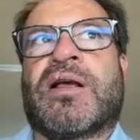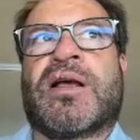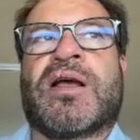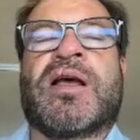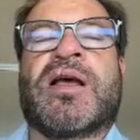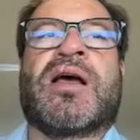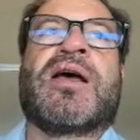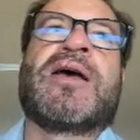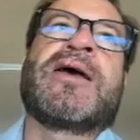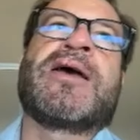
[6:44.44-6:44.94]

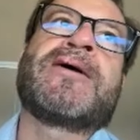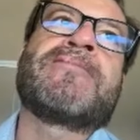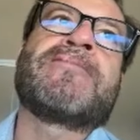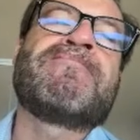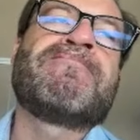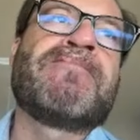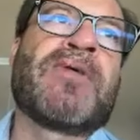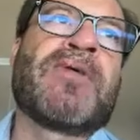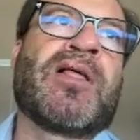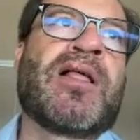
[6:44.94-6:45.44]

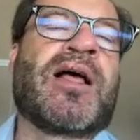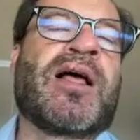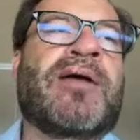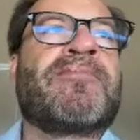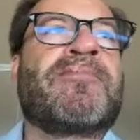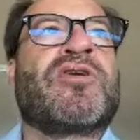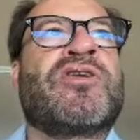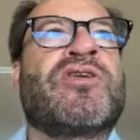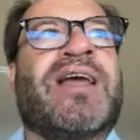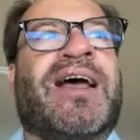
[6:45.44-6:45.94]

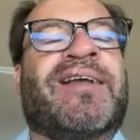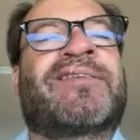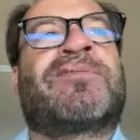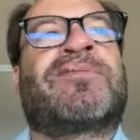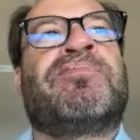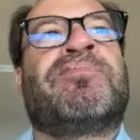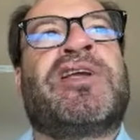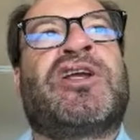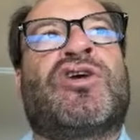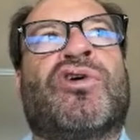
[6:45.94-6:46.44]
Yes,
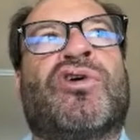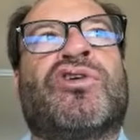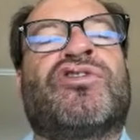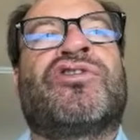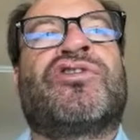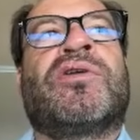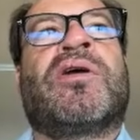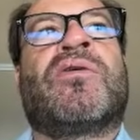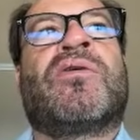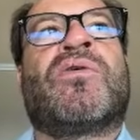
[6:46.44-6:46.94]
because
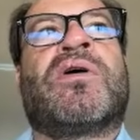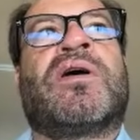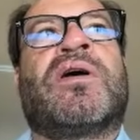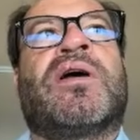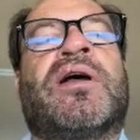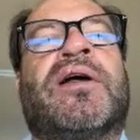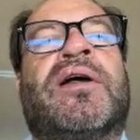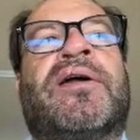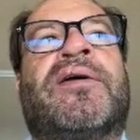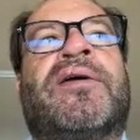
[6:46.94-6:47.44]

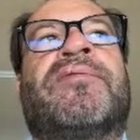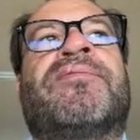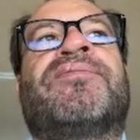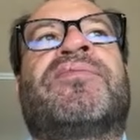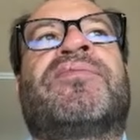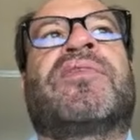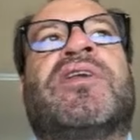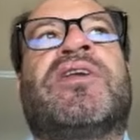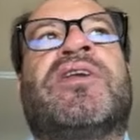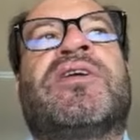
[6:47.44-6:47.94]

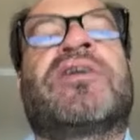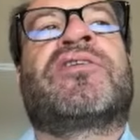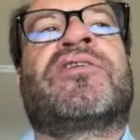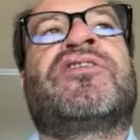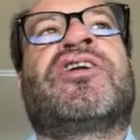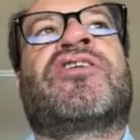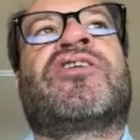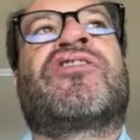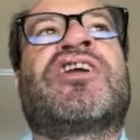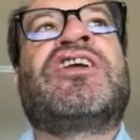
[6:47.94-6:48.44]
here
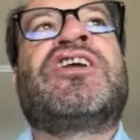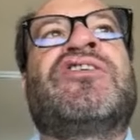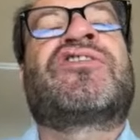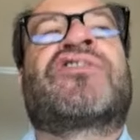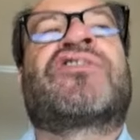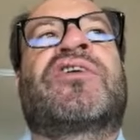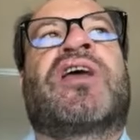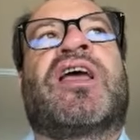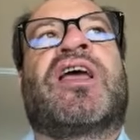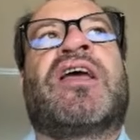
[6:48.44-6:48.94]
there is
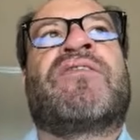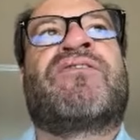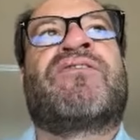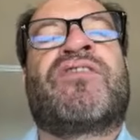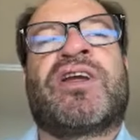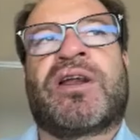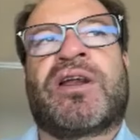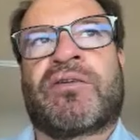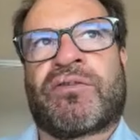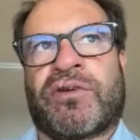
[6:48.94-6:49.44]
a
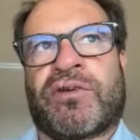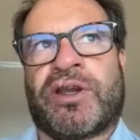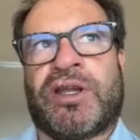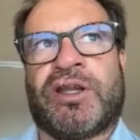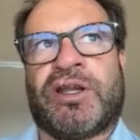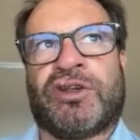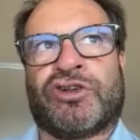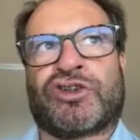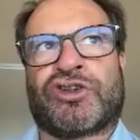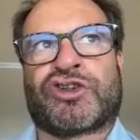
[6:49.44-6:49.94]

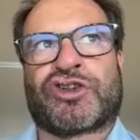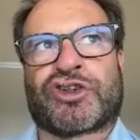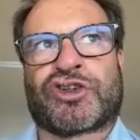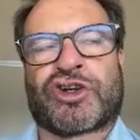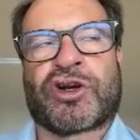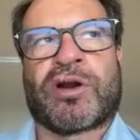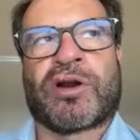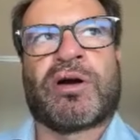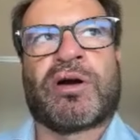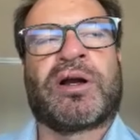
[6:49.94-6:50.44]
very
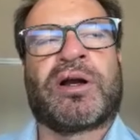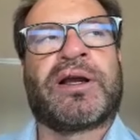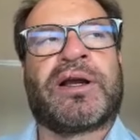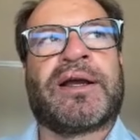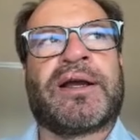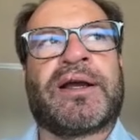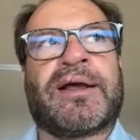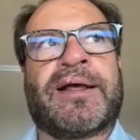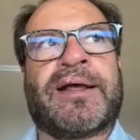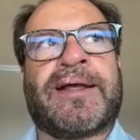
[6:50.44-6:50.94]
strong,
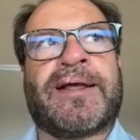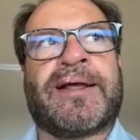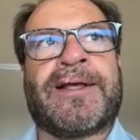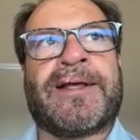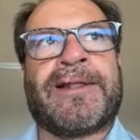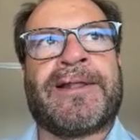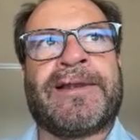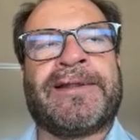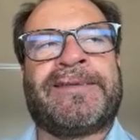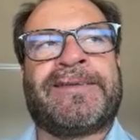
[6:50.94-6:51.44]

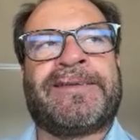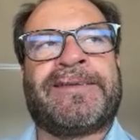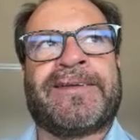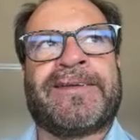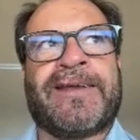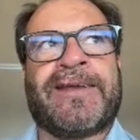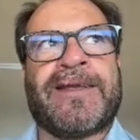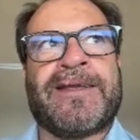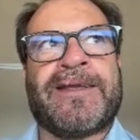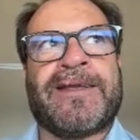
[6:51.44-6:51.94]
let's
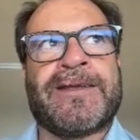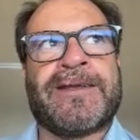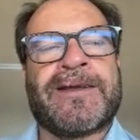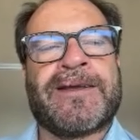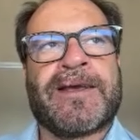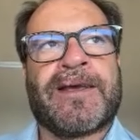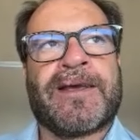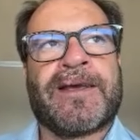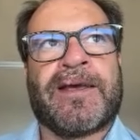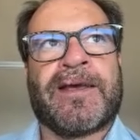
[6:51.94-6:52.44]
say,
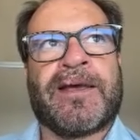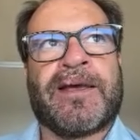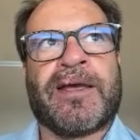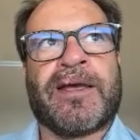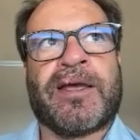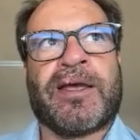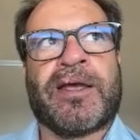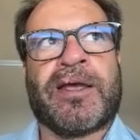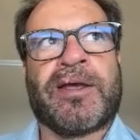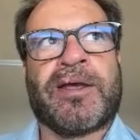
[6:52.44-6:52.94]

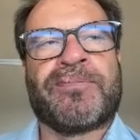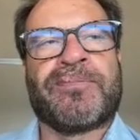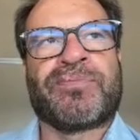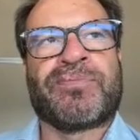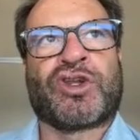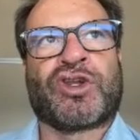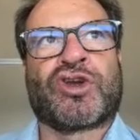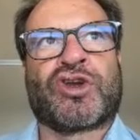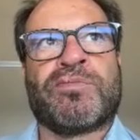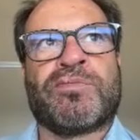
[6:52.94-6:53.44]

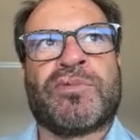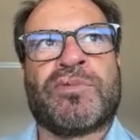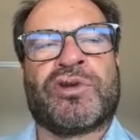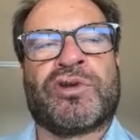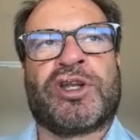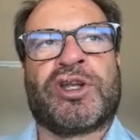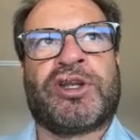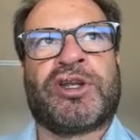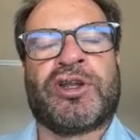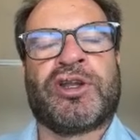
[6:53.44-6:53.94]

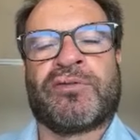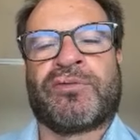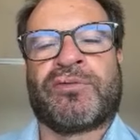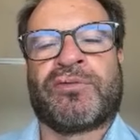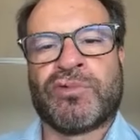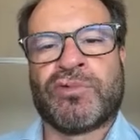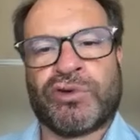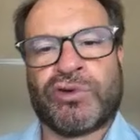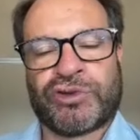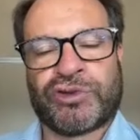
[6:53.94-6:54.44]
community of
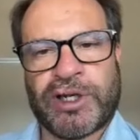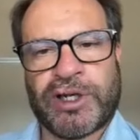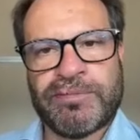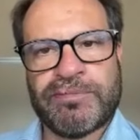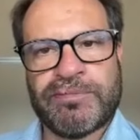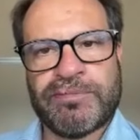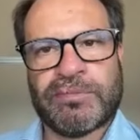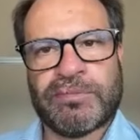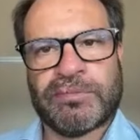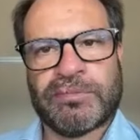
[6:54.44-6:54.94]

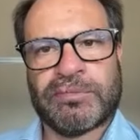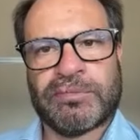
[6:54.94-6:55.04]
Muslim,